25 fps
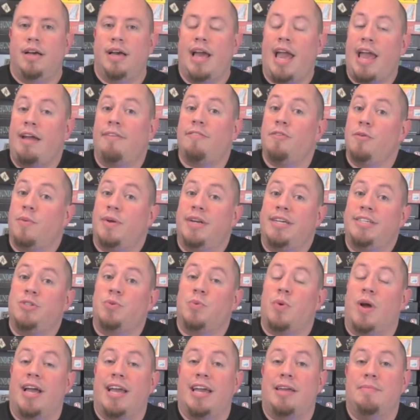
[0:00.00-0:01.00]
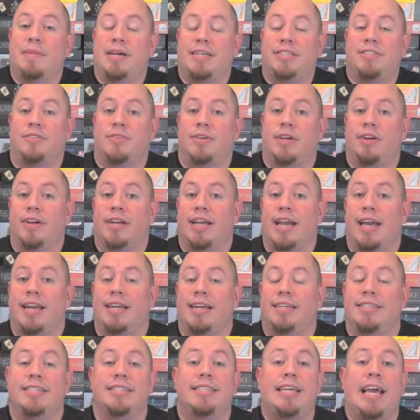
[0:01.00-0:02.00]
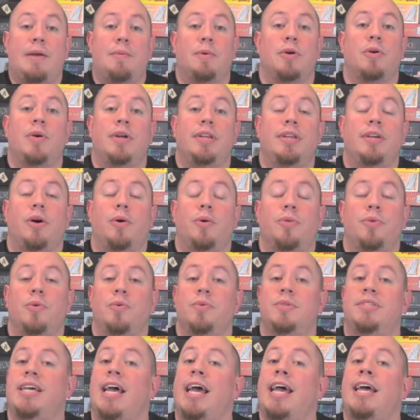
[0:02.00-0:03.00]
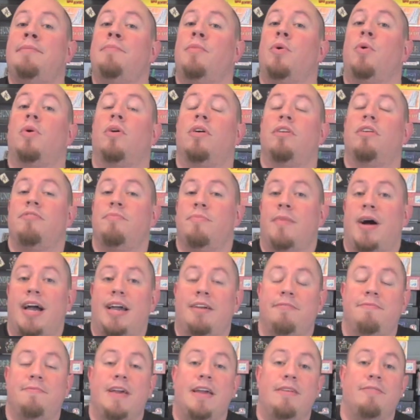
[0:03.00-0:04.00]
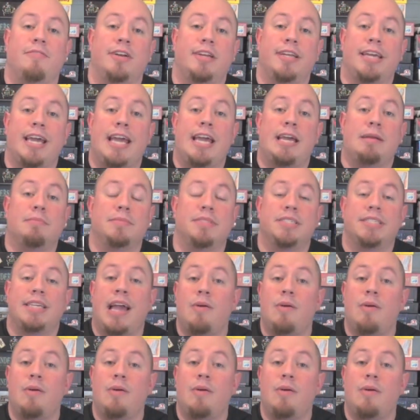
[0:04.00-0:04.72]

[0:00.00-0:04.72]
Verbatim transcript: Hey everyone, it's Ryan Metzler here again, and today we're going to go through 10 more of my favorite games,